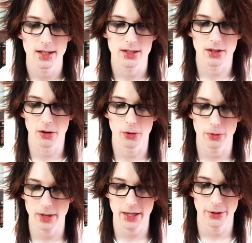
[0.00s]

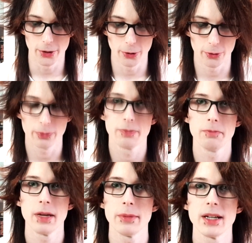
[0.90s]
So I don't know,
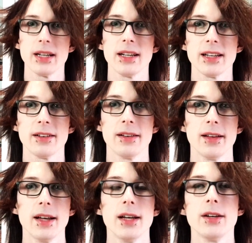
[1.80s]
maybe in
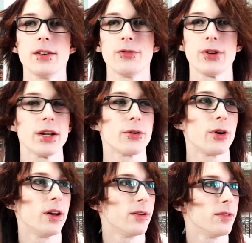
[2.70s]
3 or
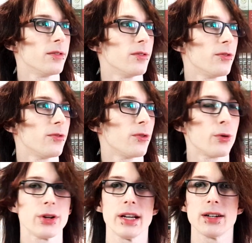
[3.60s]

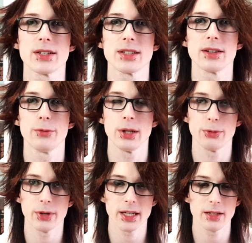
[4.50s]
4 years
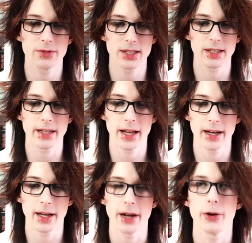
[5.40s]
rereading this
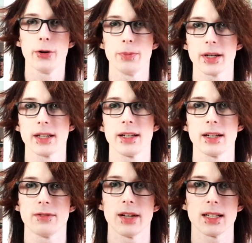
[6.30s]
again, I hope I can
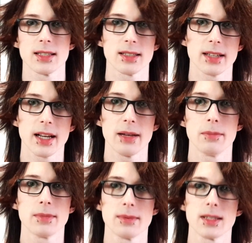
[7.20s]
get that
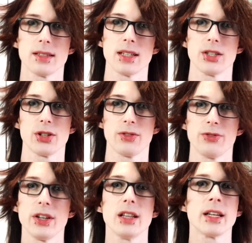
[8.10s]
same sensational
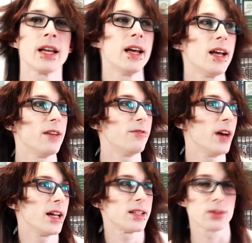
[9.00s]
feeling.
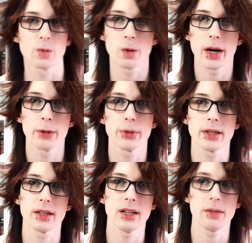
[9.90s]
That is why we
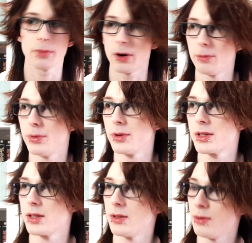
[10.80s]
keep our
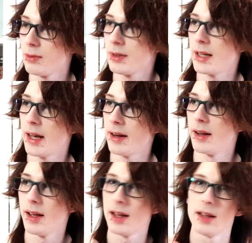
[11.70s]
books, to get
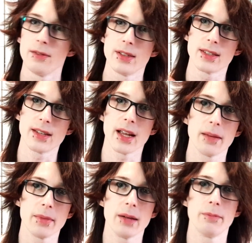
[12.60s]
the
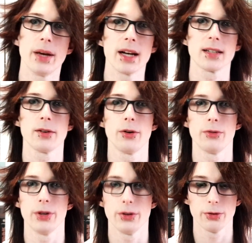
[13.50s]
same impact
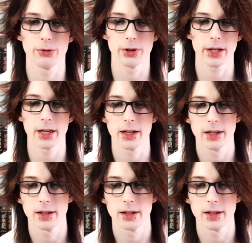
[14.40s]
over and over again.